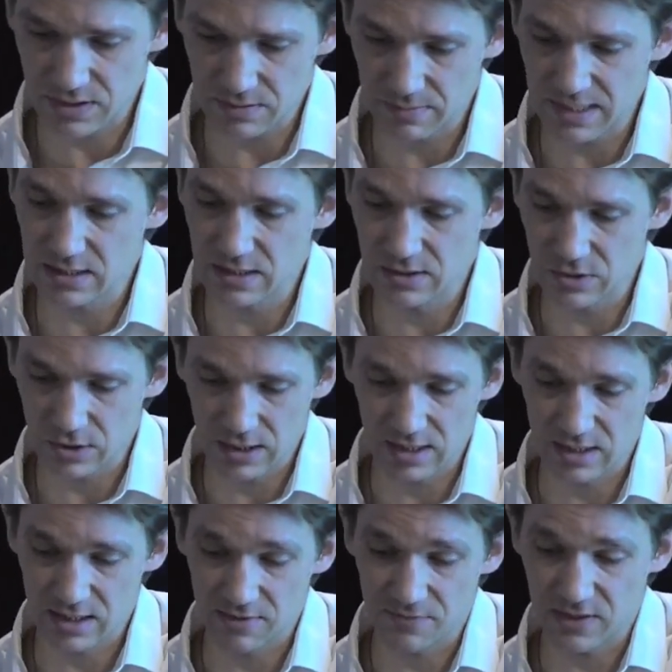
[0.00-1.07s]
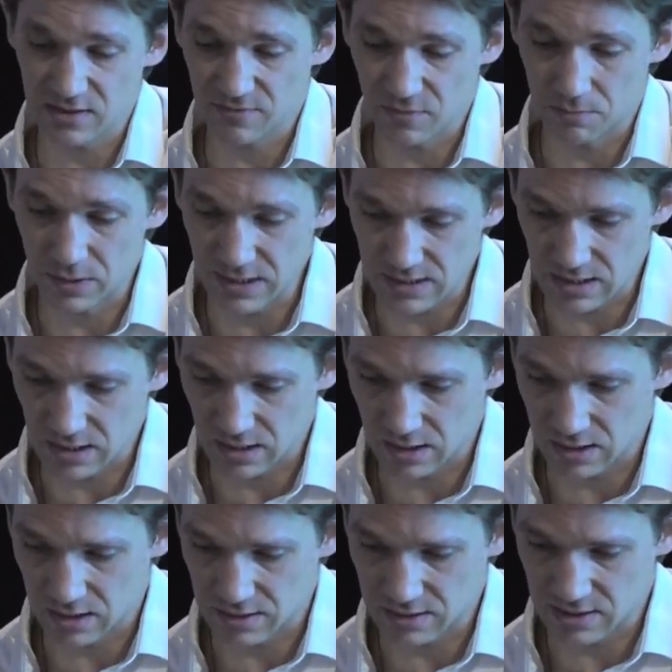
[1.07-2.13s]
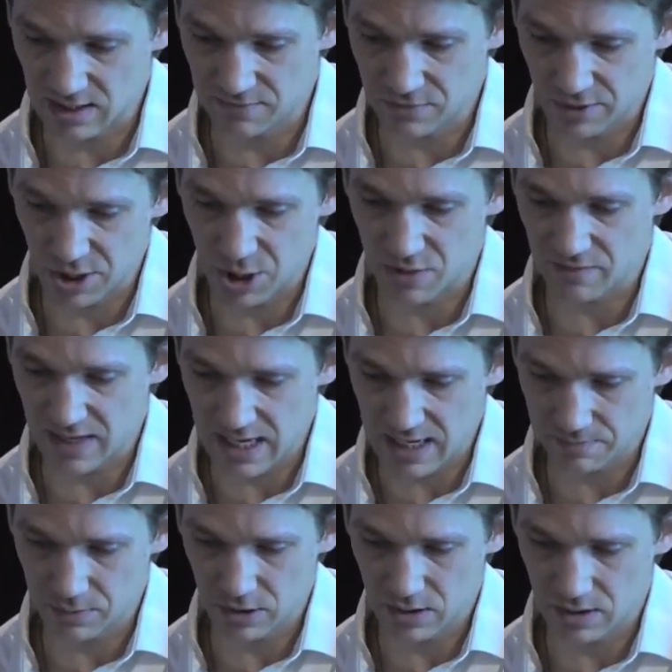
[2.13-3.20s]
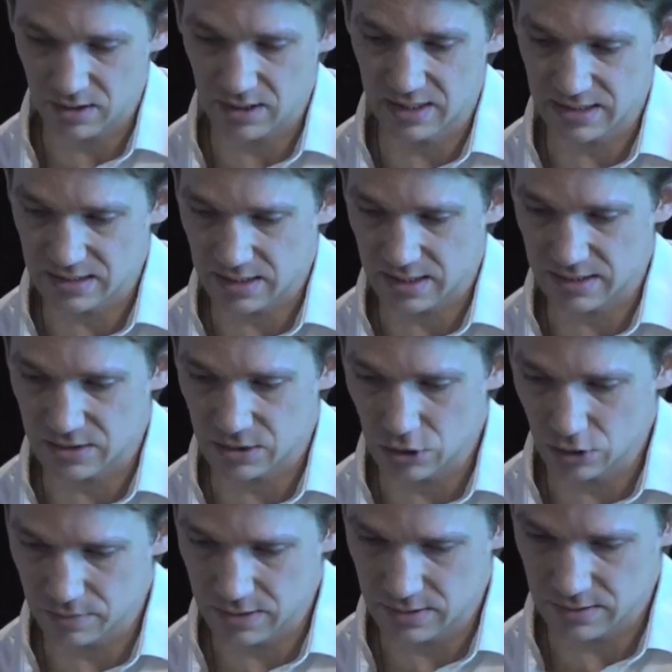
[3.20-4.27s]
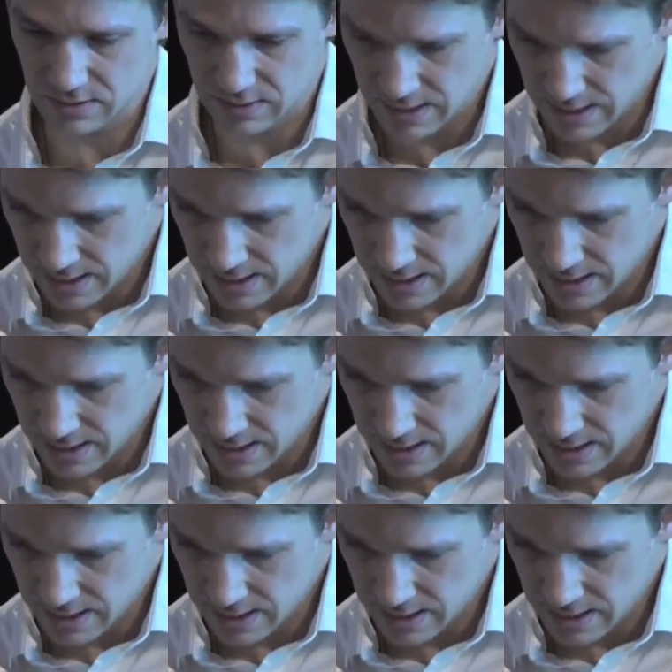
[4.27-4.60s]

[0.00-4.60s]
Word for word: basically is looking at the effect of obesity on safe duration of apnea in the anesthetized humans